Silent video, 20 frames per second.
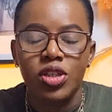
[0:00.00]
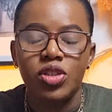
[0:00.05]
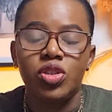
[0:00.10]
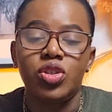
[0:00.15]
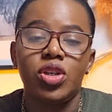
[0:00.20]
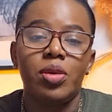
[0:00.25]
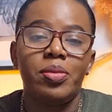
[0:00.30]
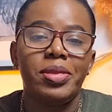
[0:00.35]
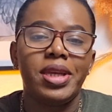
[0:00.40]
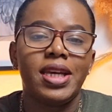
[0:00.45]

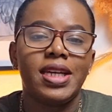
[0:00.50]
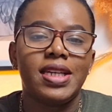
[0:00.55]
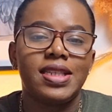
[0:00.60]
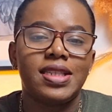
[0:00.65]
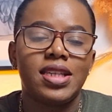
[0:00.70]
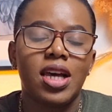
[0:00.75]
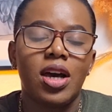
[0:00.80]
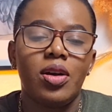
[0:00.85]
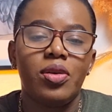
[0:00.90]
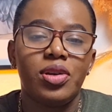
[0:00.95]
Germany has
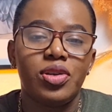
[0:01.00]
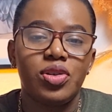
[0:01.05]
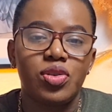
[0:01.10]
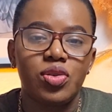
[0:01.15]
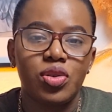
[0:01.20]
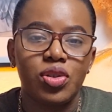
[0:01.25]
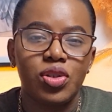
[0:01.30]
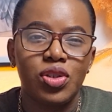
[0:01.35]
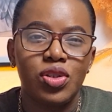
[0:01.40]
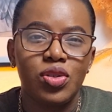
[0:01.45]
now
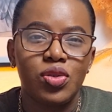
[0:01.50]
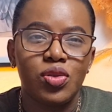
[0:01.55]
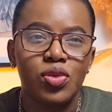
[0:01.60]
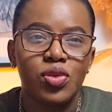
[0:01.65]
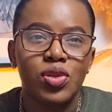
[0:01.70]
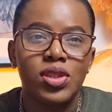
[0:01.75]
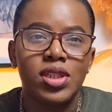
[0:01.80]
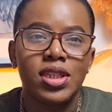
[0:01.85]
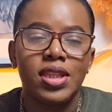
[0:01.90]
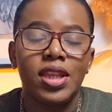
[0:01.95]
introduced